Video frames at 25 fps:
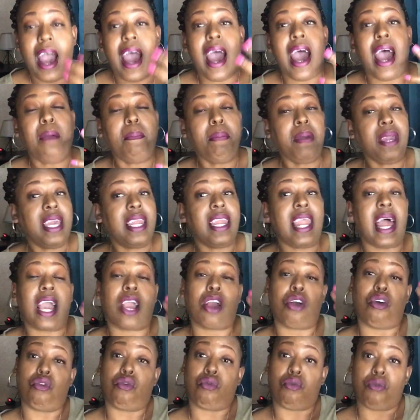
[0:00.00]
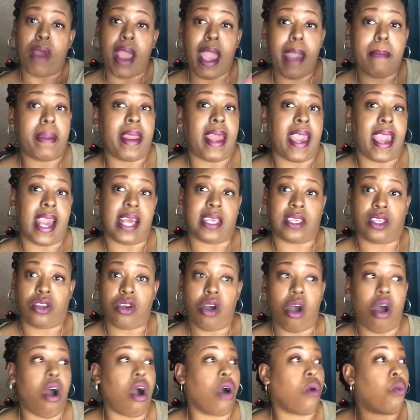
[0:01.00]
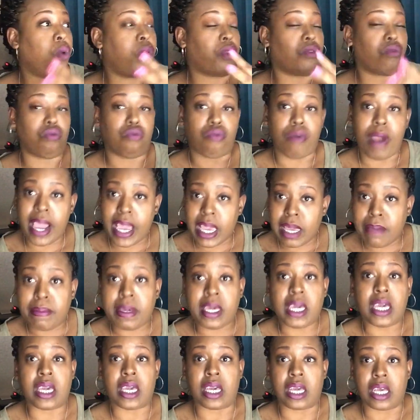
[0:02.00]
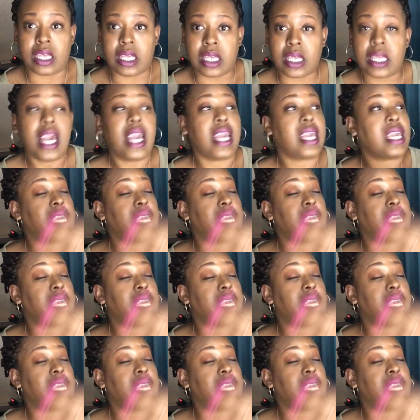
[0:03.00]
I mean, like a rabid-ass dog with rabies,